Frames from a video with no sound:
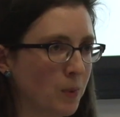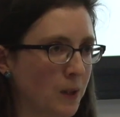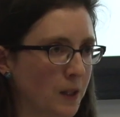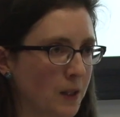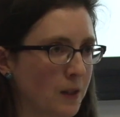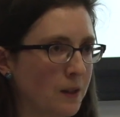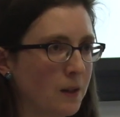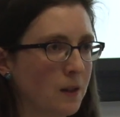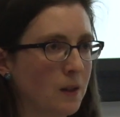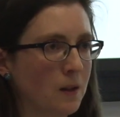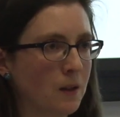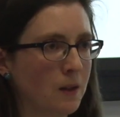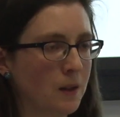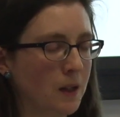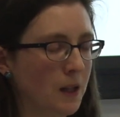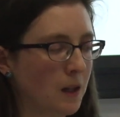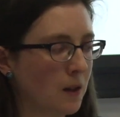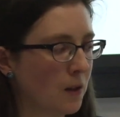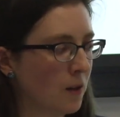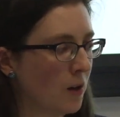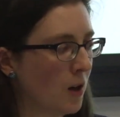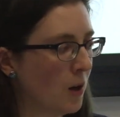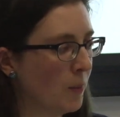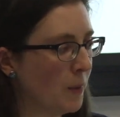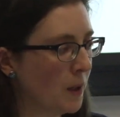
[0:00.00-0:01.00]
political and
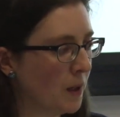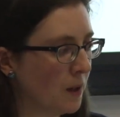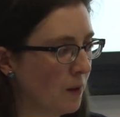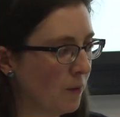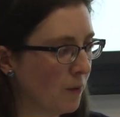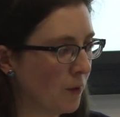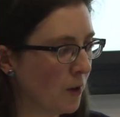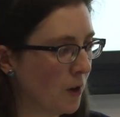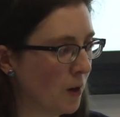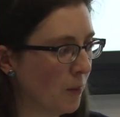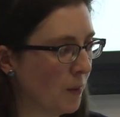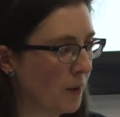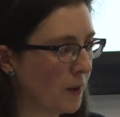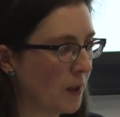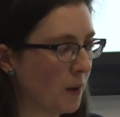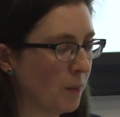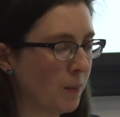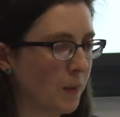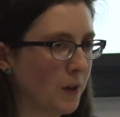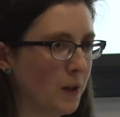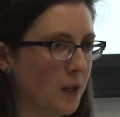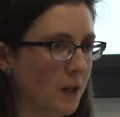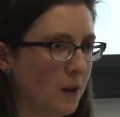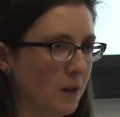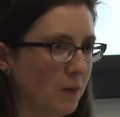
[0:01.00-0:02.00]
economic environment that
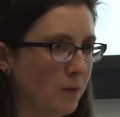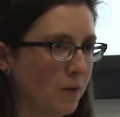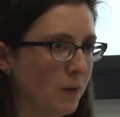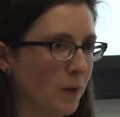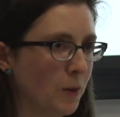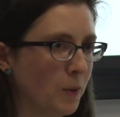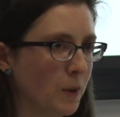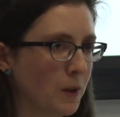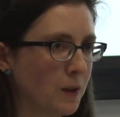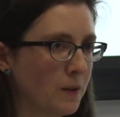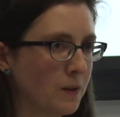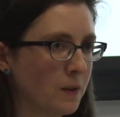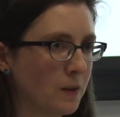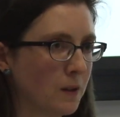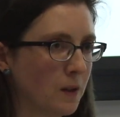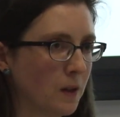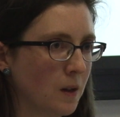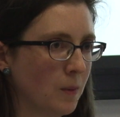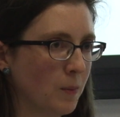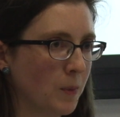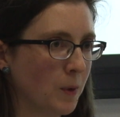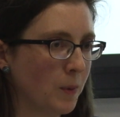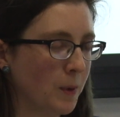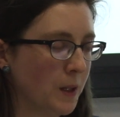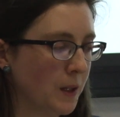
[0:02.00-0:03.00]
might influence
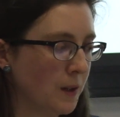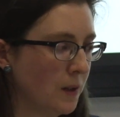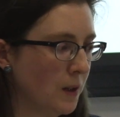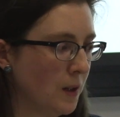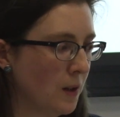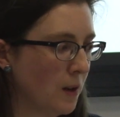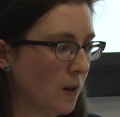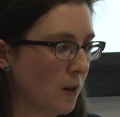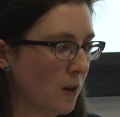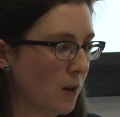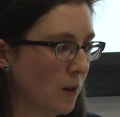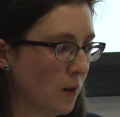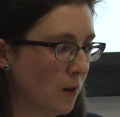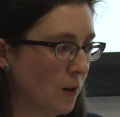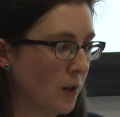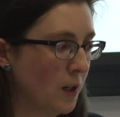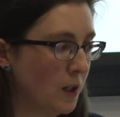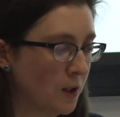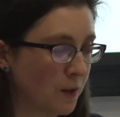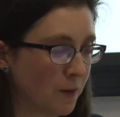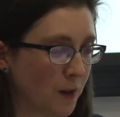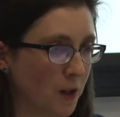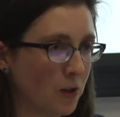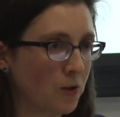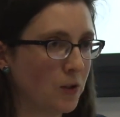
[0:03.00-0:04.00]

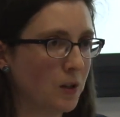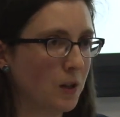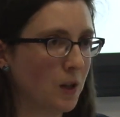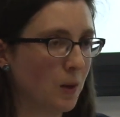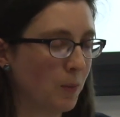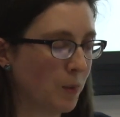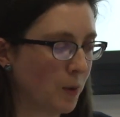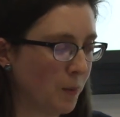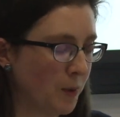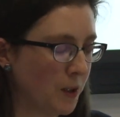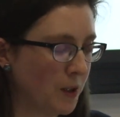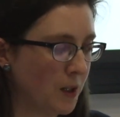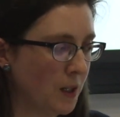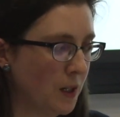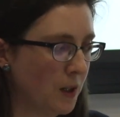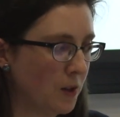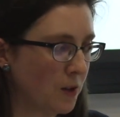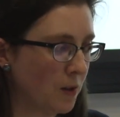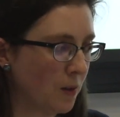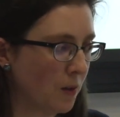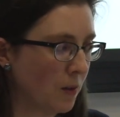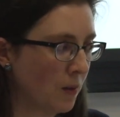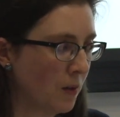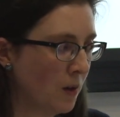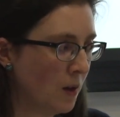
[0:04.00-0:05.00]
intervention
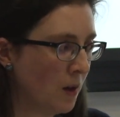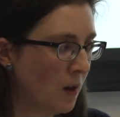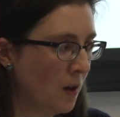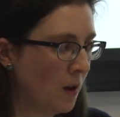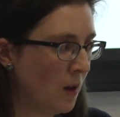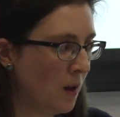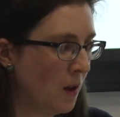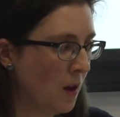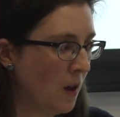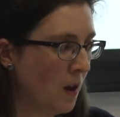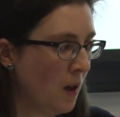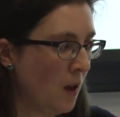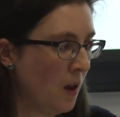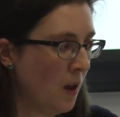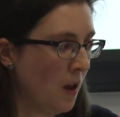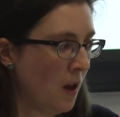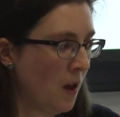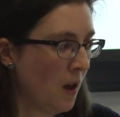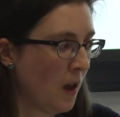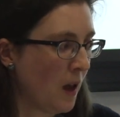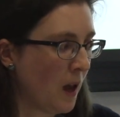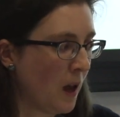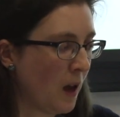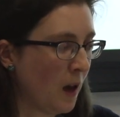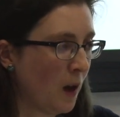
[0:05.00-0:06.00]
implementation.
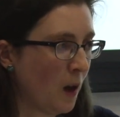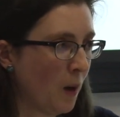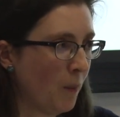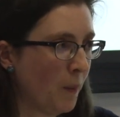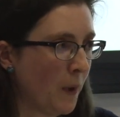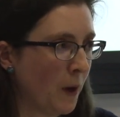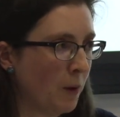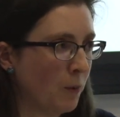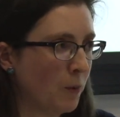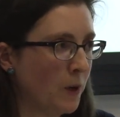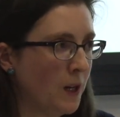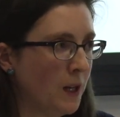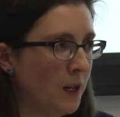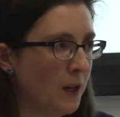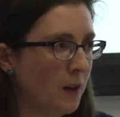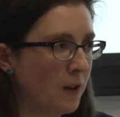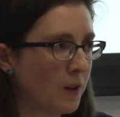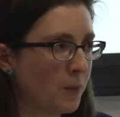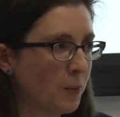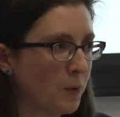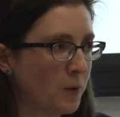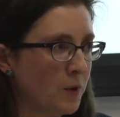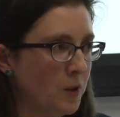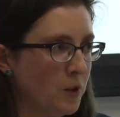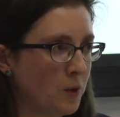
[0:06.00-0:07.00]
And really, I
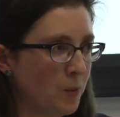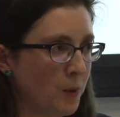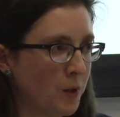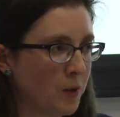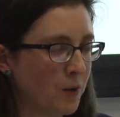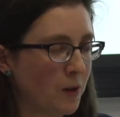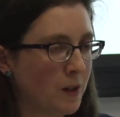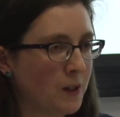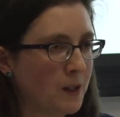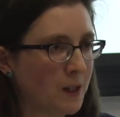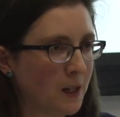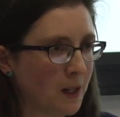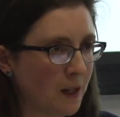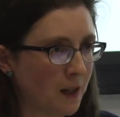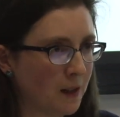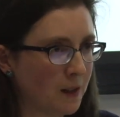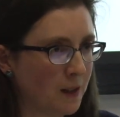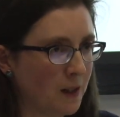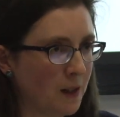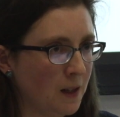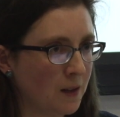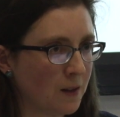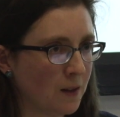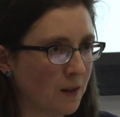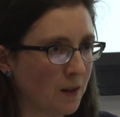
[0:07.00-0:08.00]
suppose you should be trying to collect
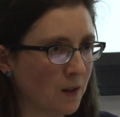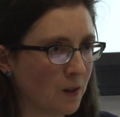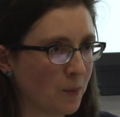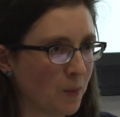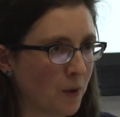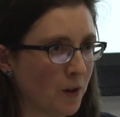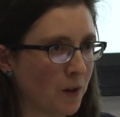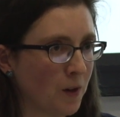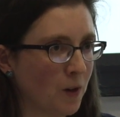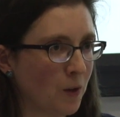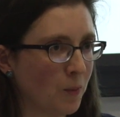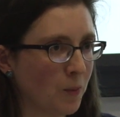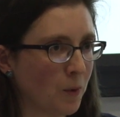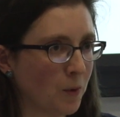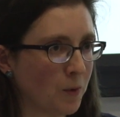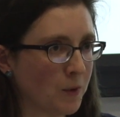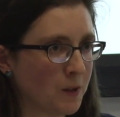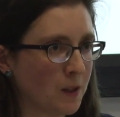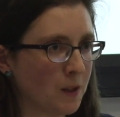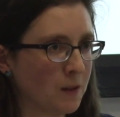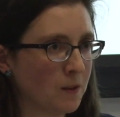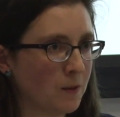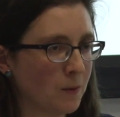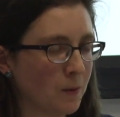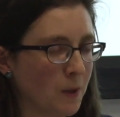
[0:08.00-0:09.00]
data as part of your
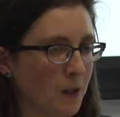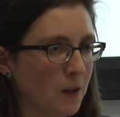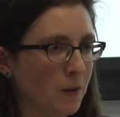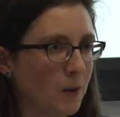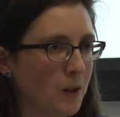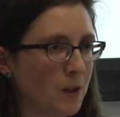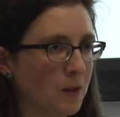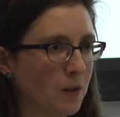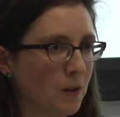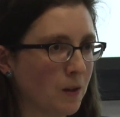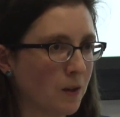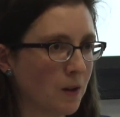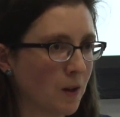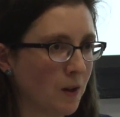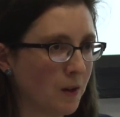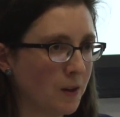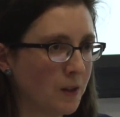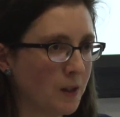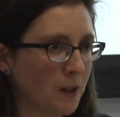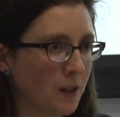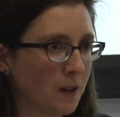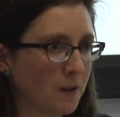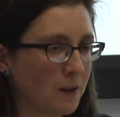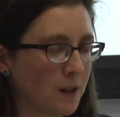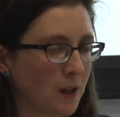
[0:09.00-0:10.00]
process evaluation on
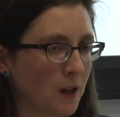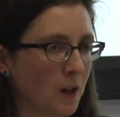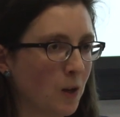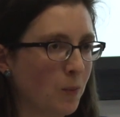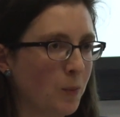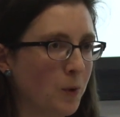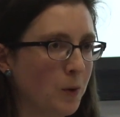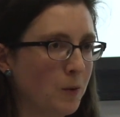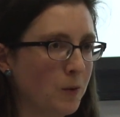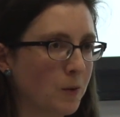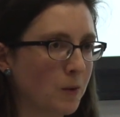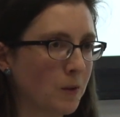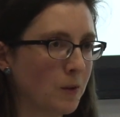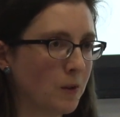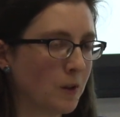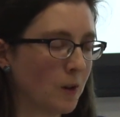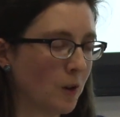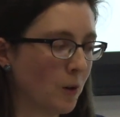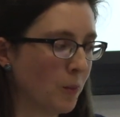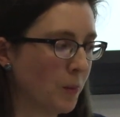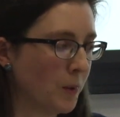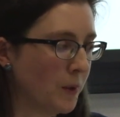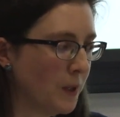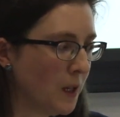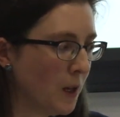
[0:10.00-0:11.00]
context to help you to
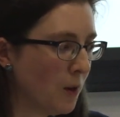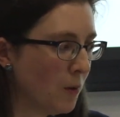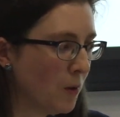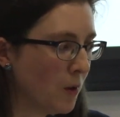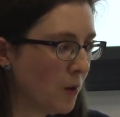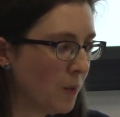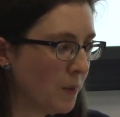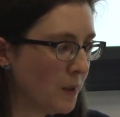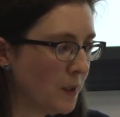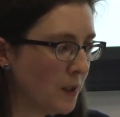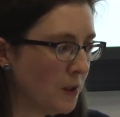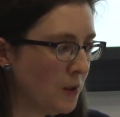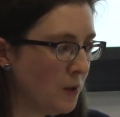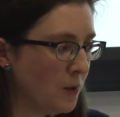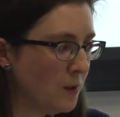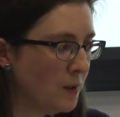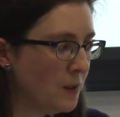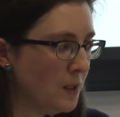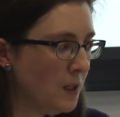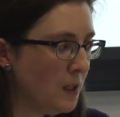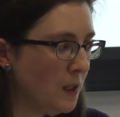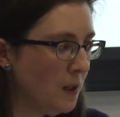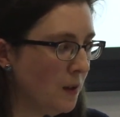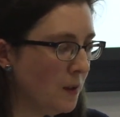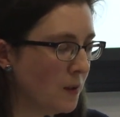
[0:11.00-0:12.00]
interpret the outcomes that you
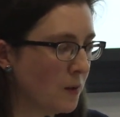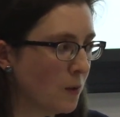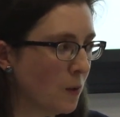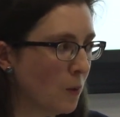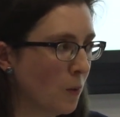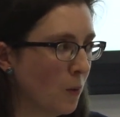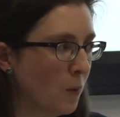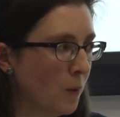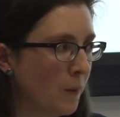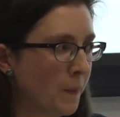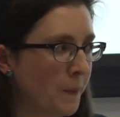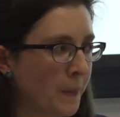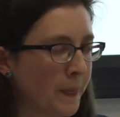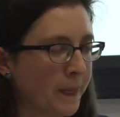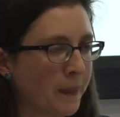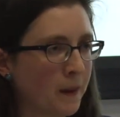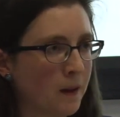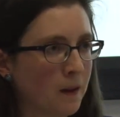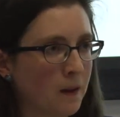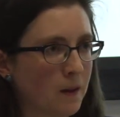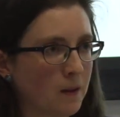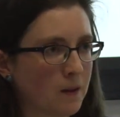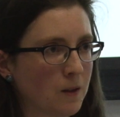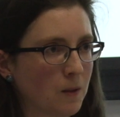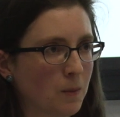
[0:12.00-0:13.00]
see. So
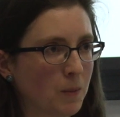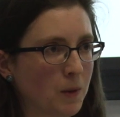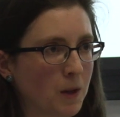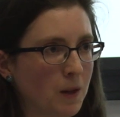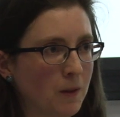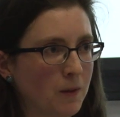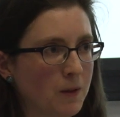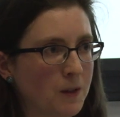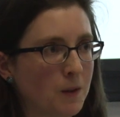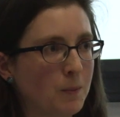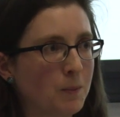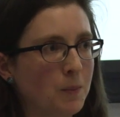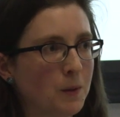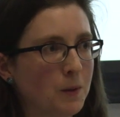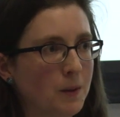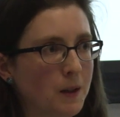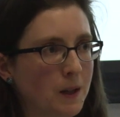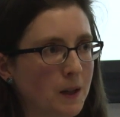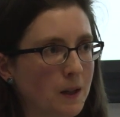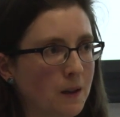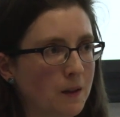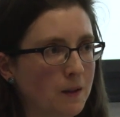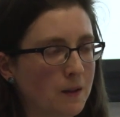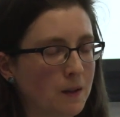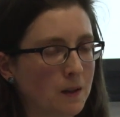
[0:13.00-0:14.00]
some kind of simple
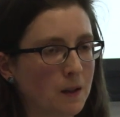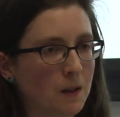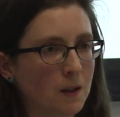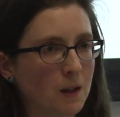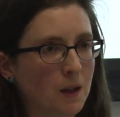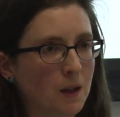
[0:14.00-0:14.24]
thing is,